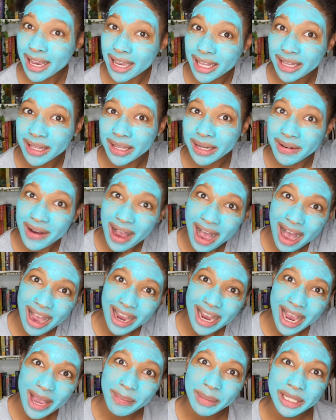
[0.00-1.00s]
Hello.
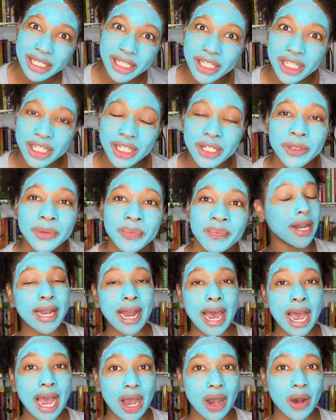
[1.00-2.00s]
Hi, I missed you.
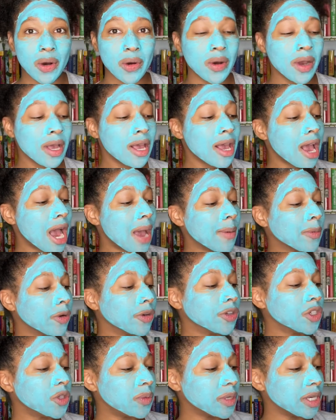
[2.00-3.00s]
Now I'm
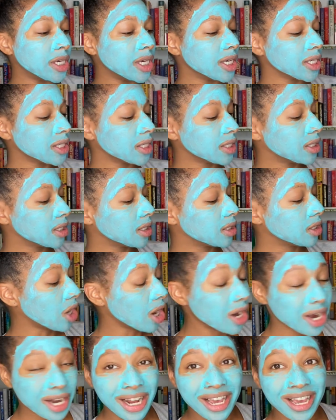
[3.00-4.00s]
going to be
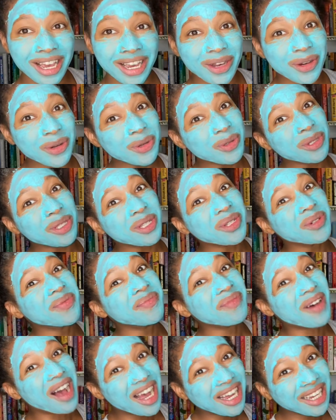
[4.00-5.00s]
starting
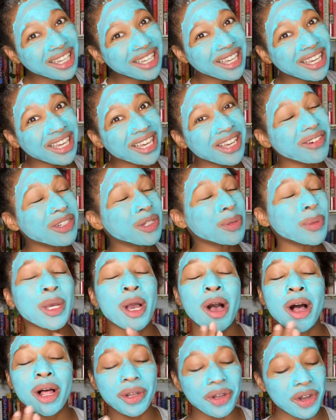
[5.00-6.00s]
Uzumaki, which we
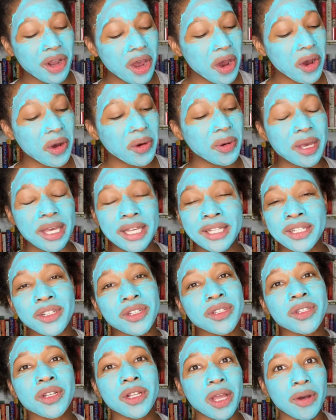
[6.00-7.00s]
all know is
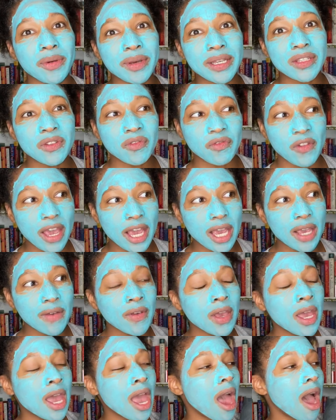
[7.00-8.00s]
just Chloe's fave.
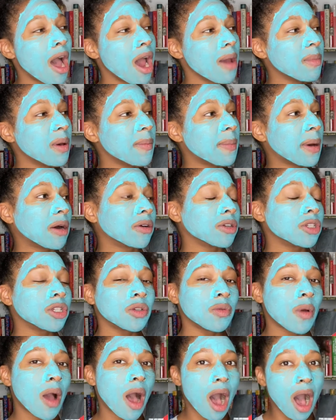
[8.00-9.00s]
I'm about
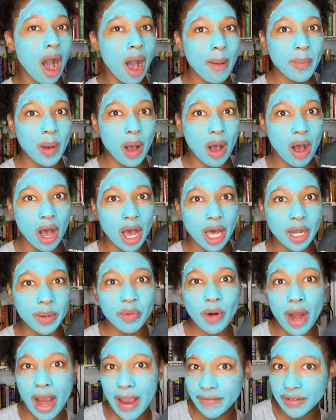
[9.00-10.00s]
to hop on
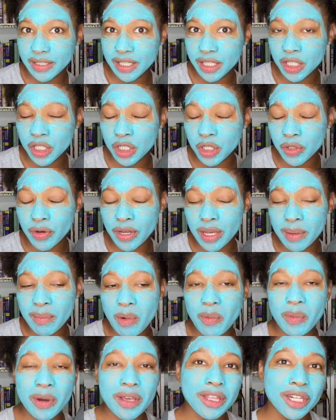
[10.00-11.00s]
private stream
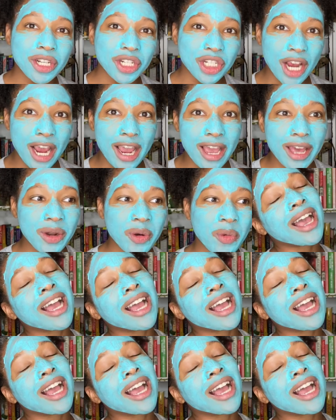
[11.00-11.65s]
with Jan.